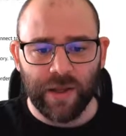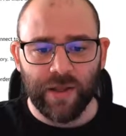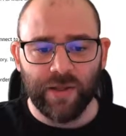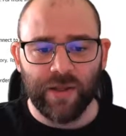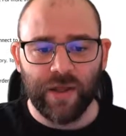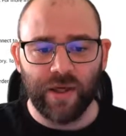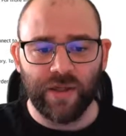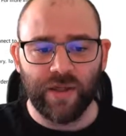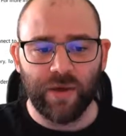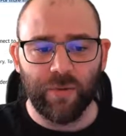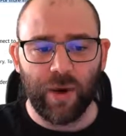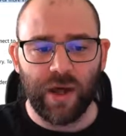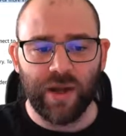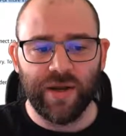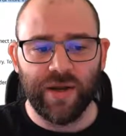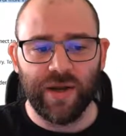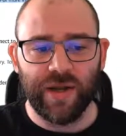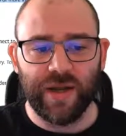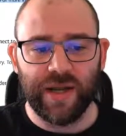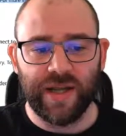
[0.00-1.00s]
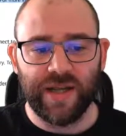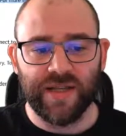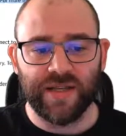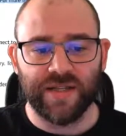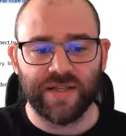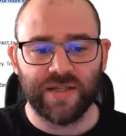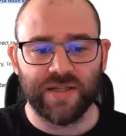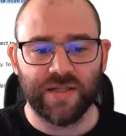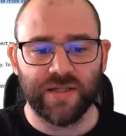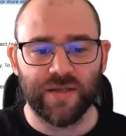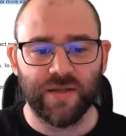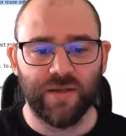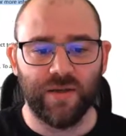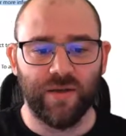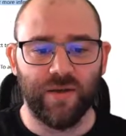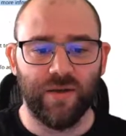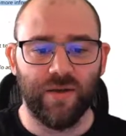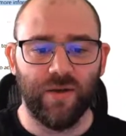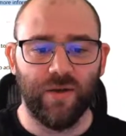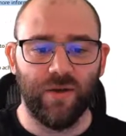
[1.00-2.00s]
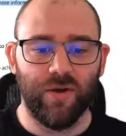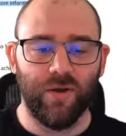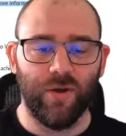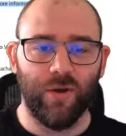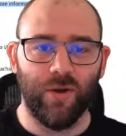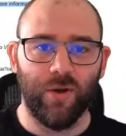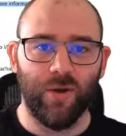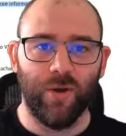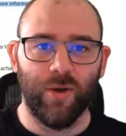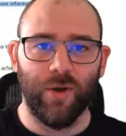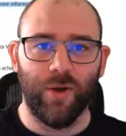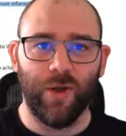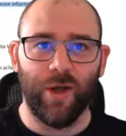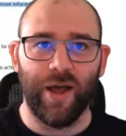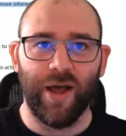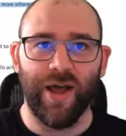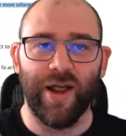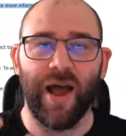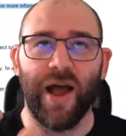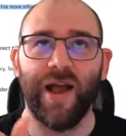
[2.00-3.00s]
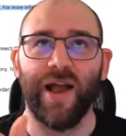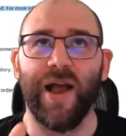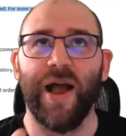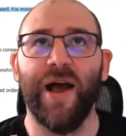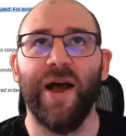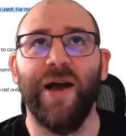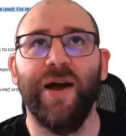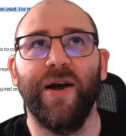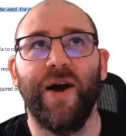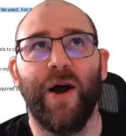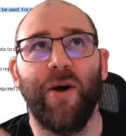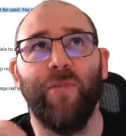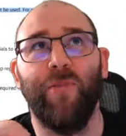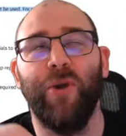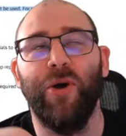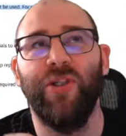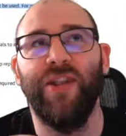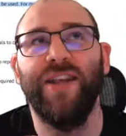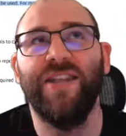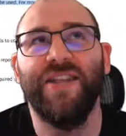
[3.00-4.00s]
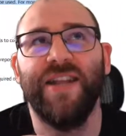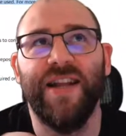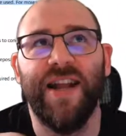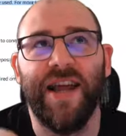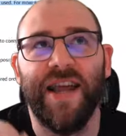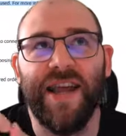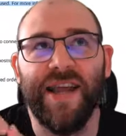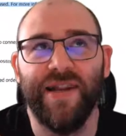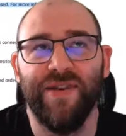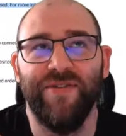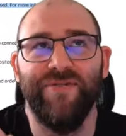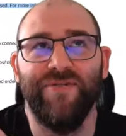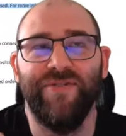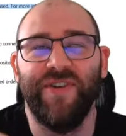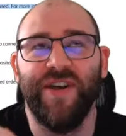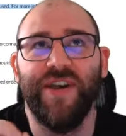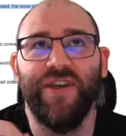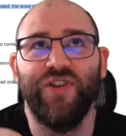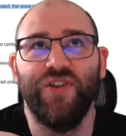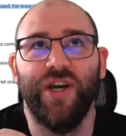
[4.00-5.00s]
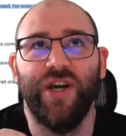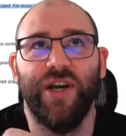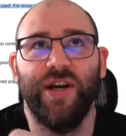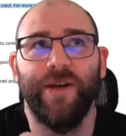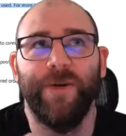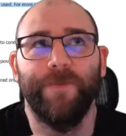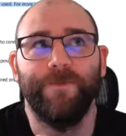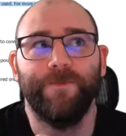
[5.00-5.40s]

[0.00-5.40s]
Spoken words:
The other one is, I put this in a hidden feature,